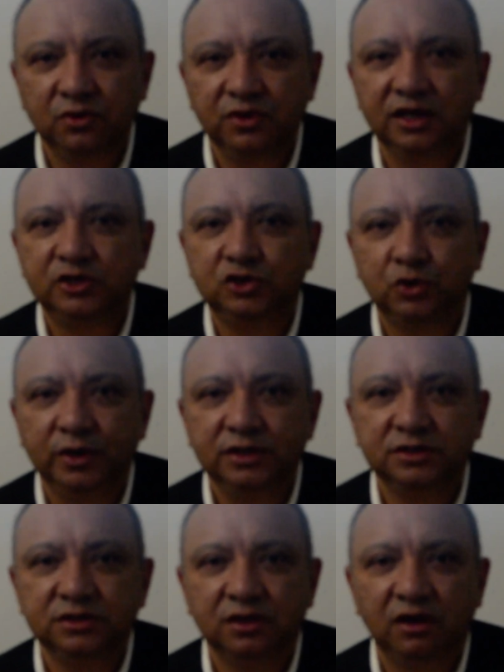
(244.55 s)
to their
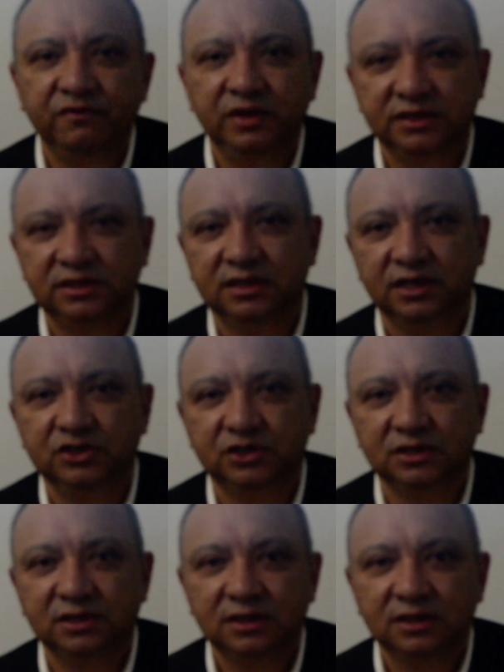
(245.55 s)
choice of destination.